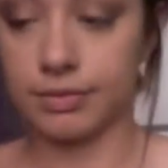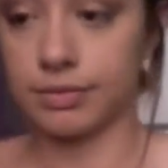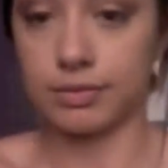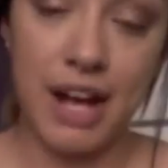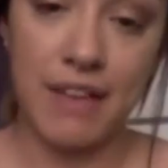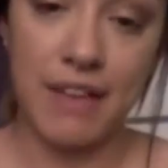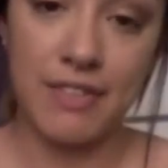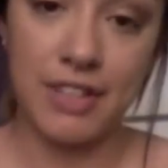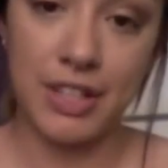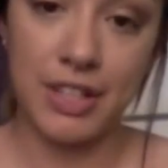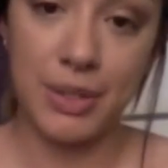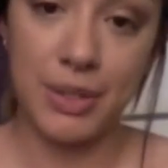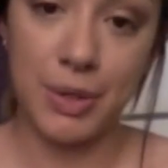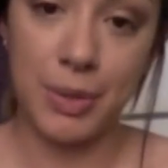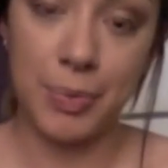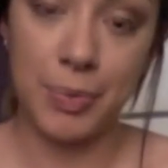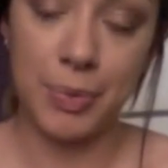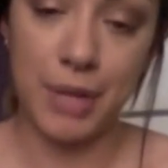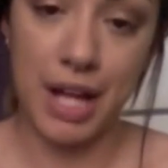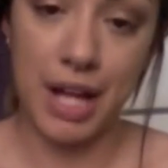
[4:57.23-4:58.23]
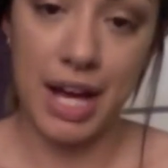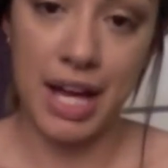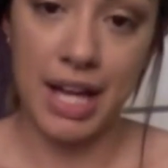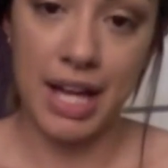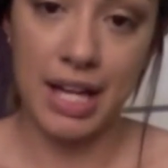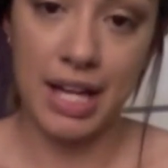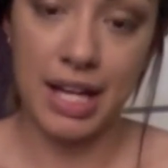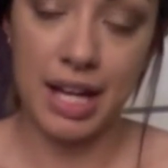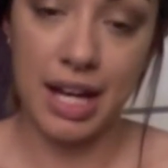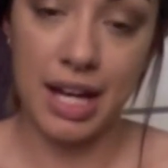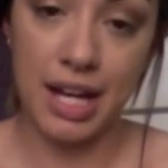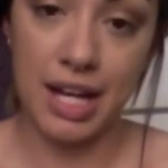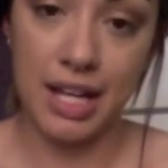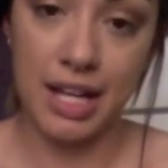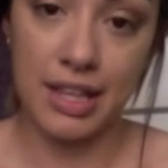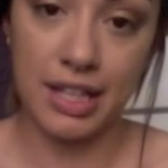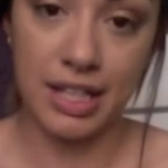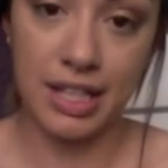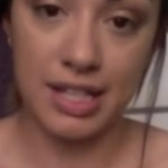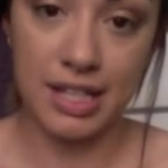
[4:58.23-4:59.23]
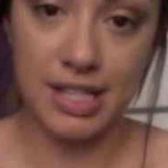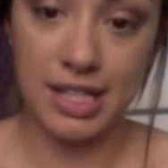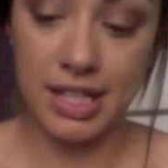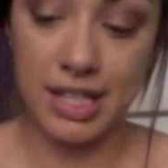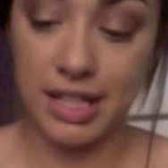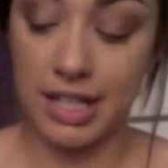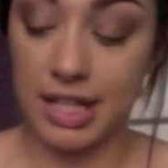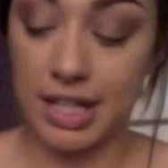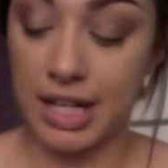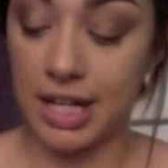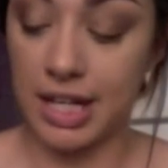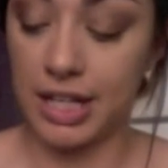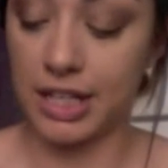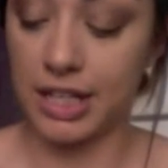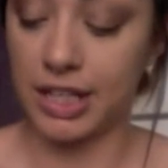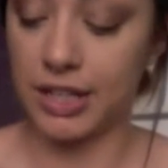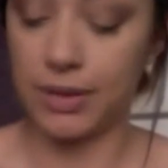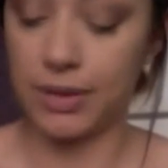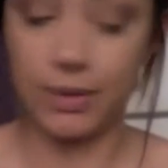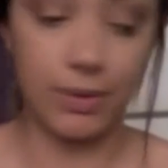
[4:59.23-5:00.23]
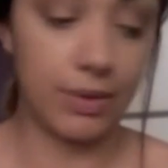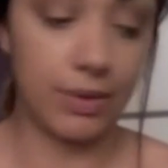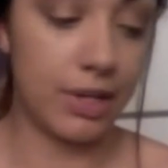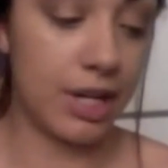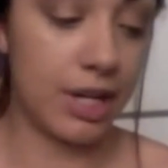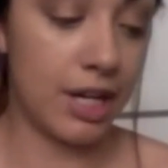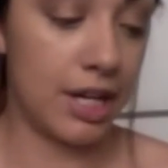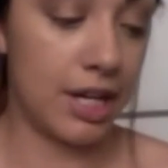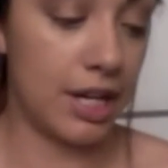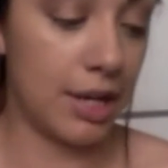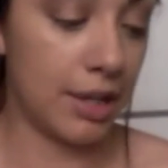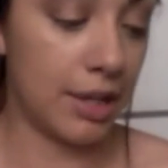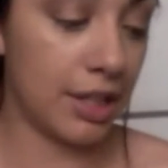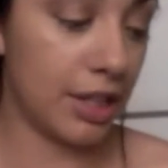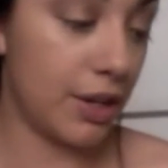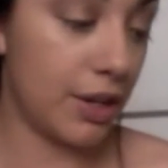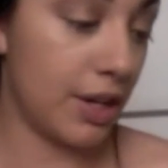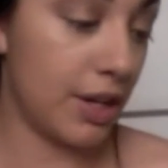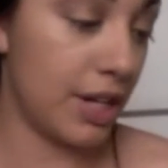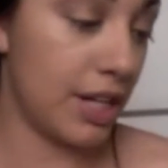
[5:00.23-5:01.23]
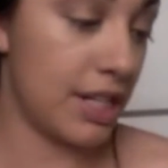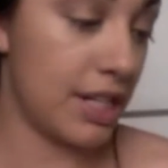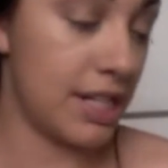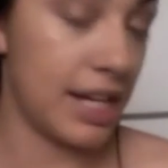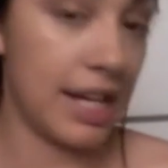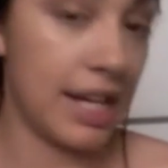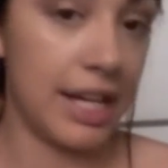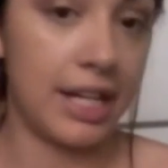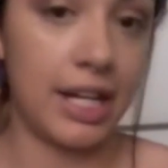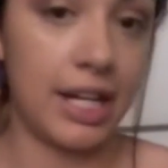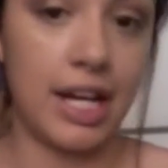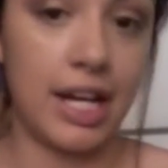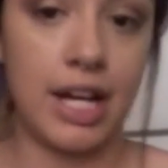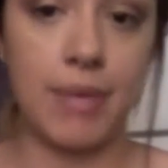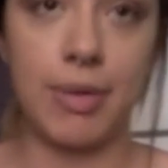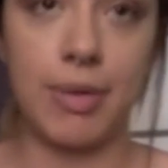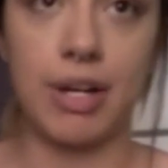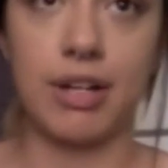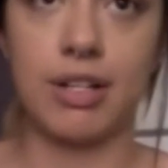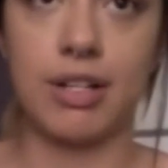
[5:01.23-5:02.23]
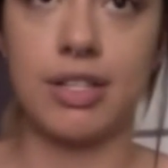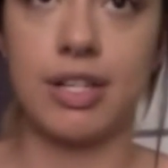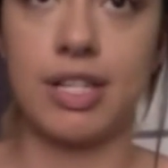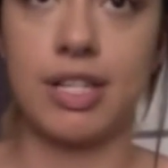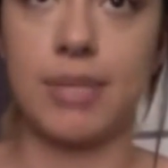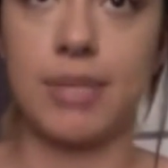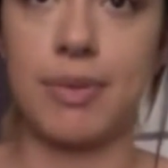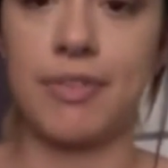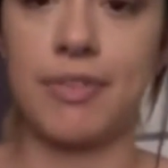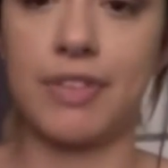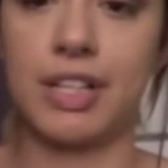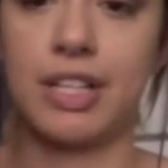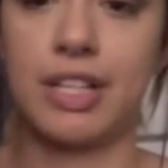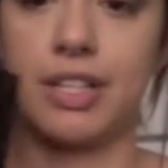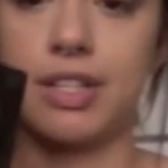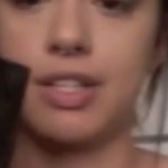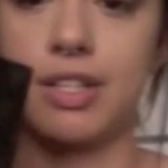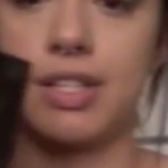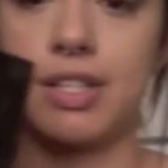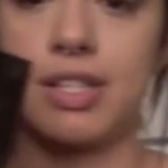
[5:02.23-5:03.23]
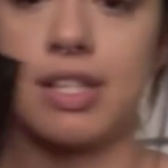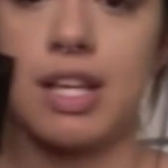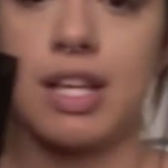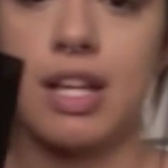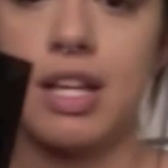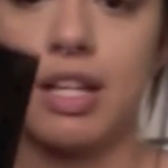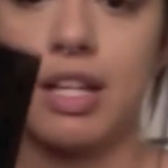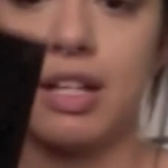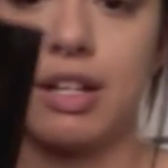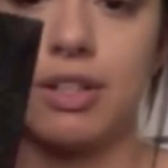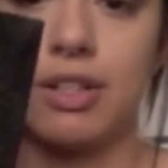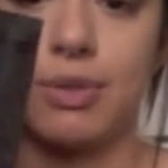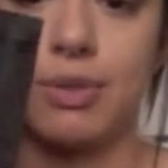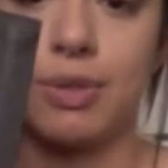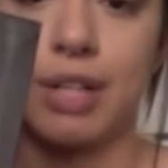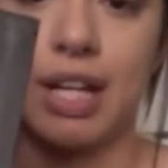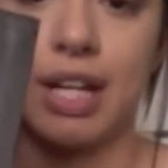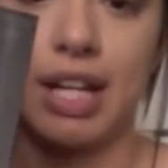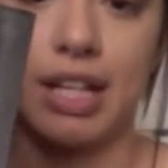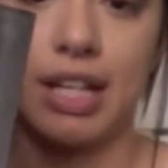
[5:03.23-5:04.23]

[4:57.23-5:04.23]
After you apply the concealer, I'm gonna go ahead and take my Anastacia Beverly Hills contour kit in